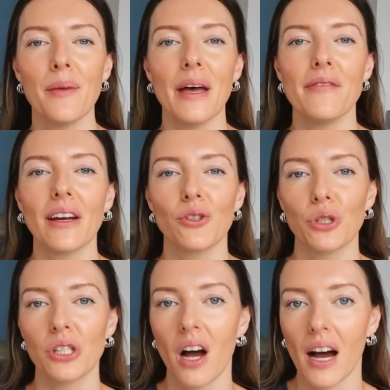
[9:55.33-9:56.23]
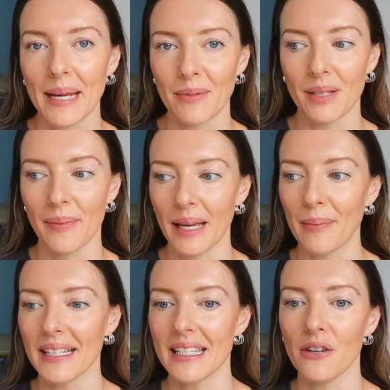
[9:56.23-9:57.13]
a bit of extra time to make
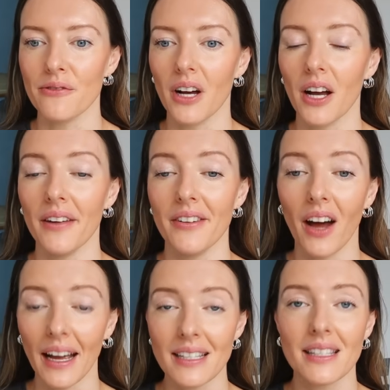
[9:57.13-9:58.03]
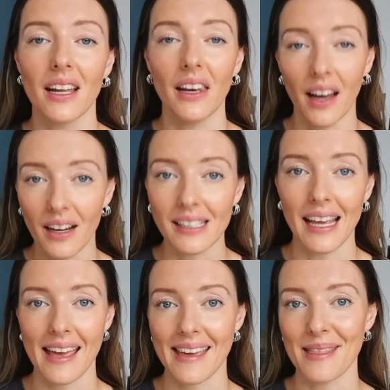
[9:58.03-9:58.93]
myself a nice
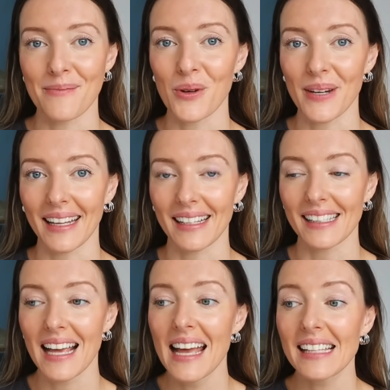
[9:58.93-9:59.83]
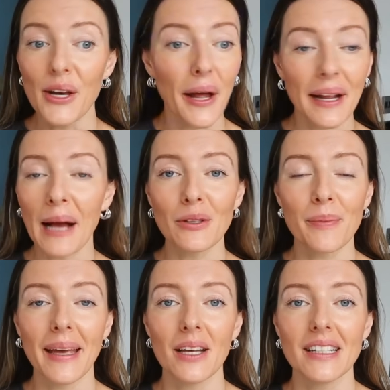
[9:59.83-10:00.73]
latte in the mornings, learning how to
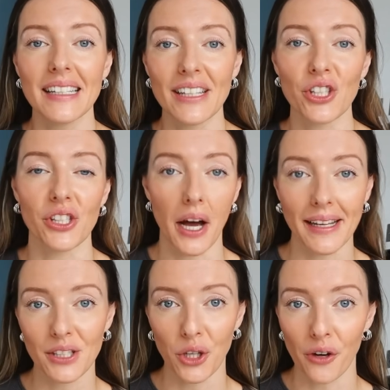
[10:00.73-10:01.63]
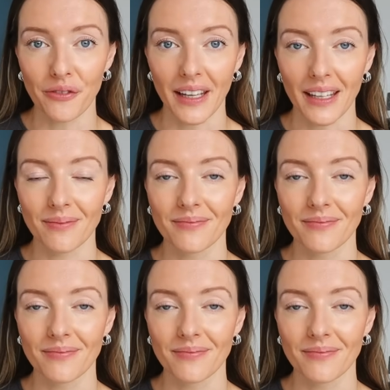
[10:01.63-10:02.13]
make a delicious iced coffee,